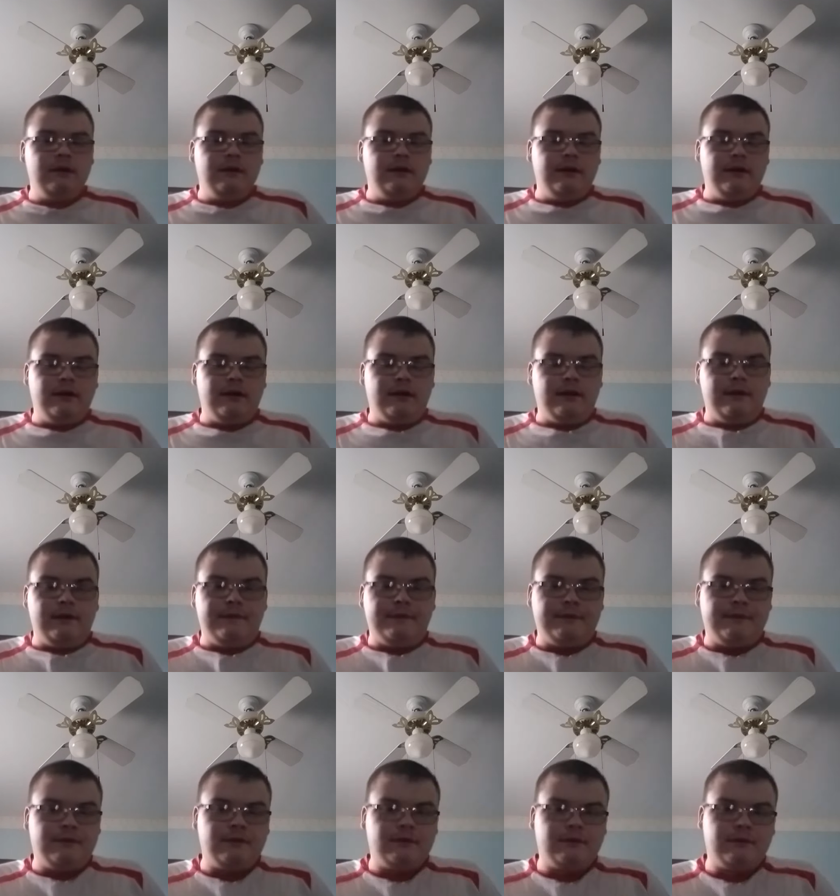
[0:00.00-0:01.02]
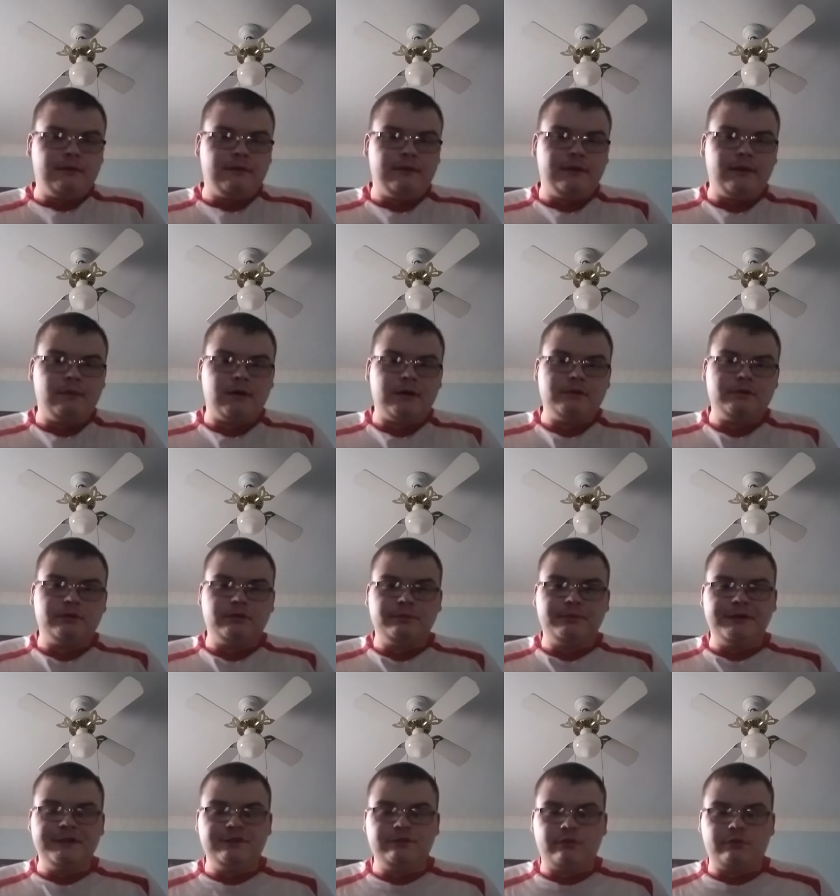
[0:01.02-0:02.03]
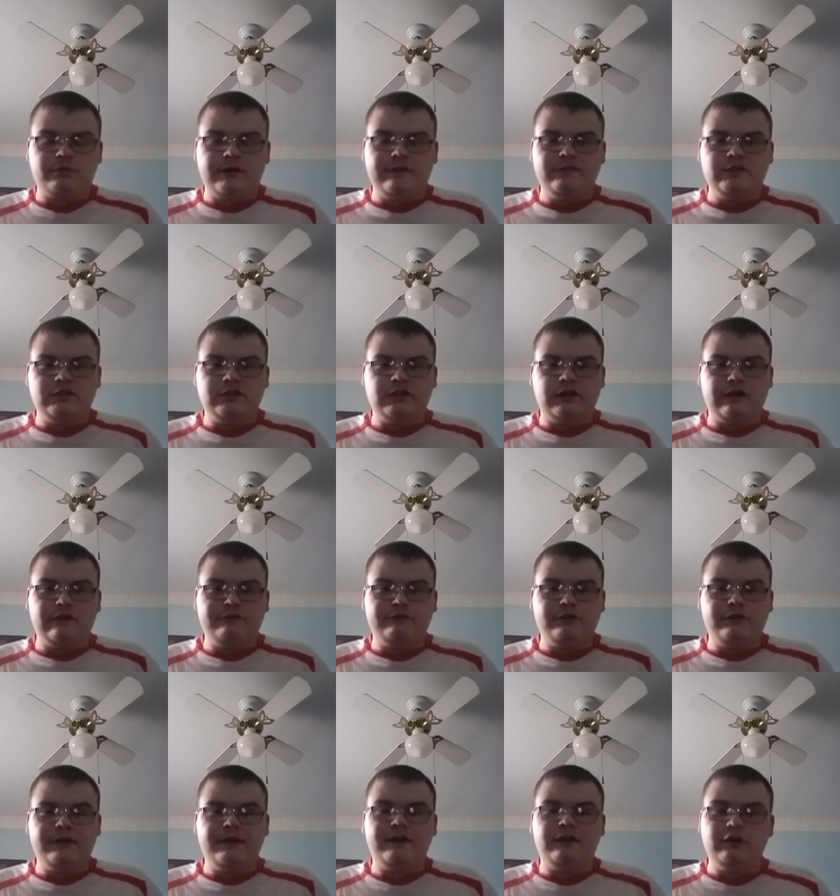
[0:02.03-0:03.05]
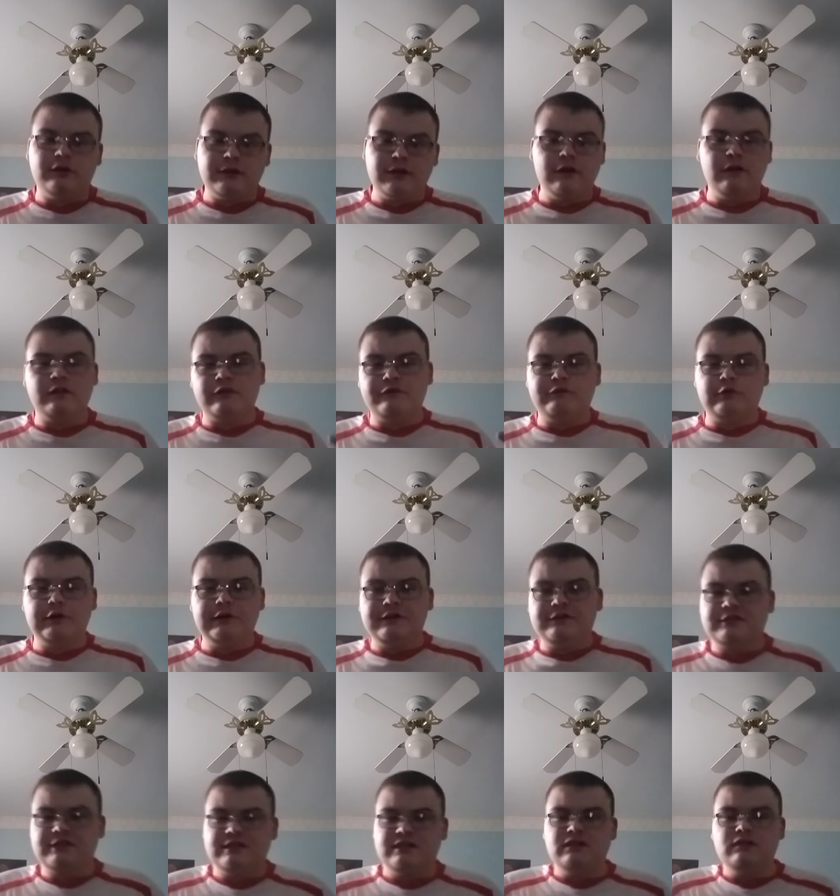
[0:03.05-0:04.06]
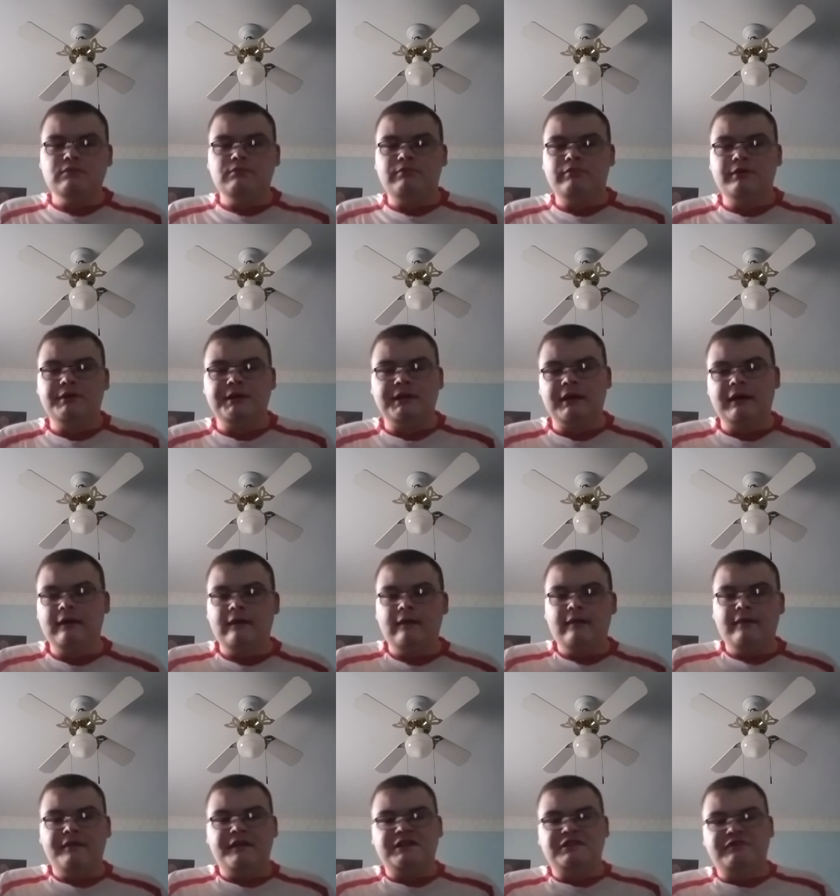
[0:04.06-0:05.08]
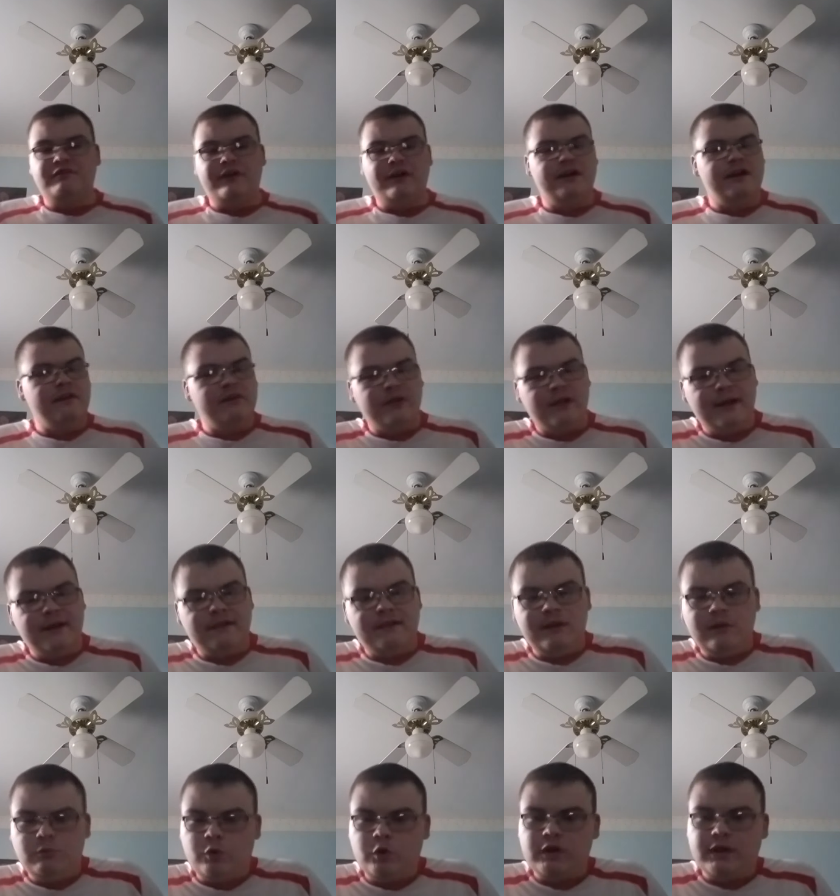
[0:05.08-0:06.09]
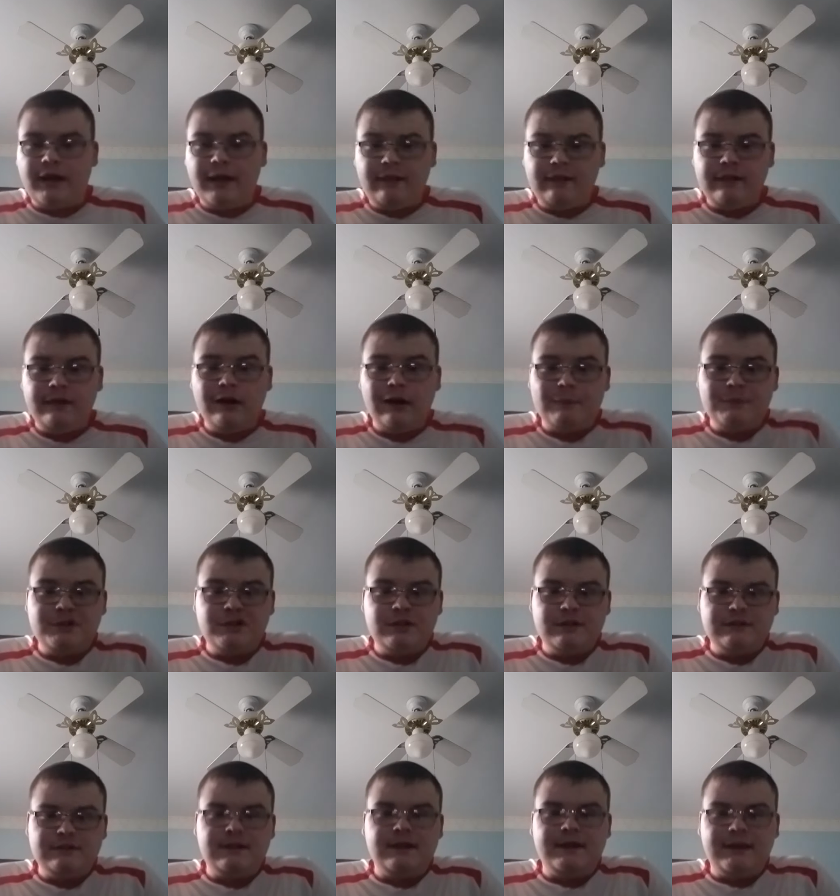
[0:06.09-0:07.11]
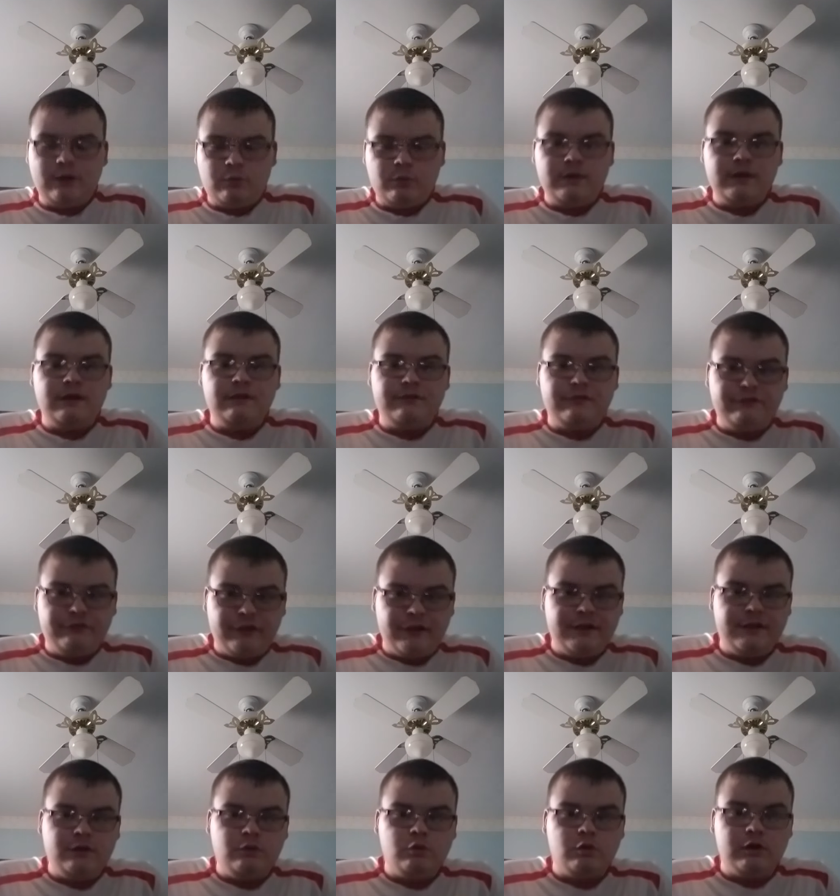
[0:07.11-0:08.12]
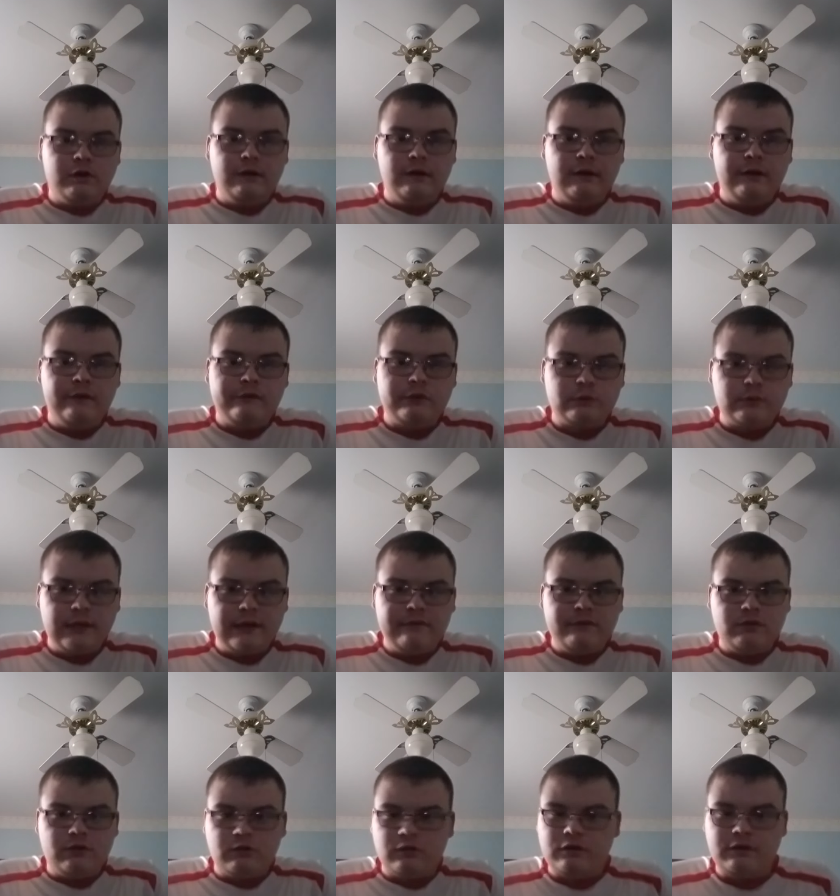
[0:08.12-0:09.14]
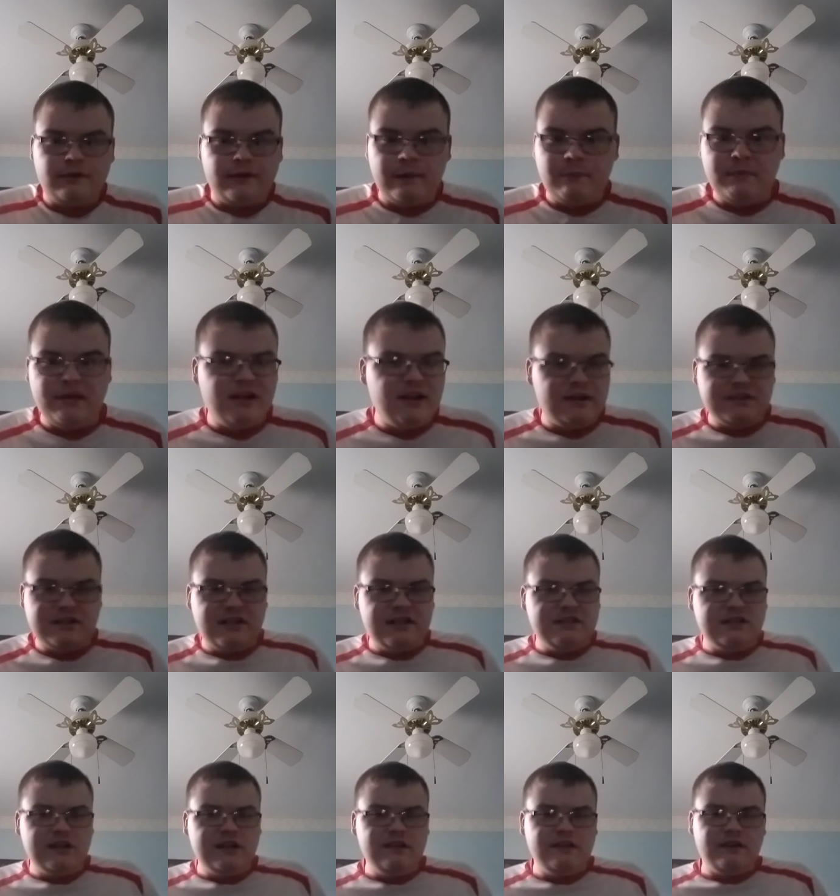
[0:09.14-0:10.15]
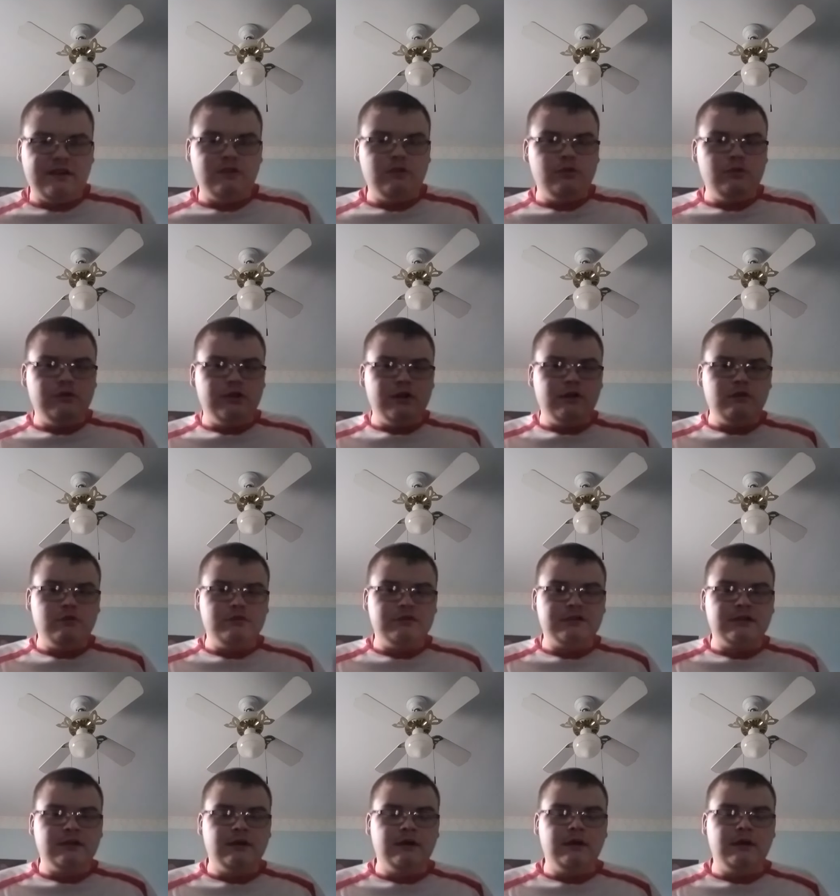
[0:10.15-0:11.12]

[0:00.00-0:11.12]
and they might be replaced with Raven Software. They could go to the 4-year system, but that's very unlikely. The more likely option is they get rid of Infinity Ward for Raven, or they may not change anything. Who knows?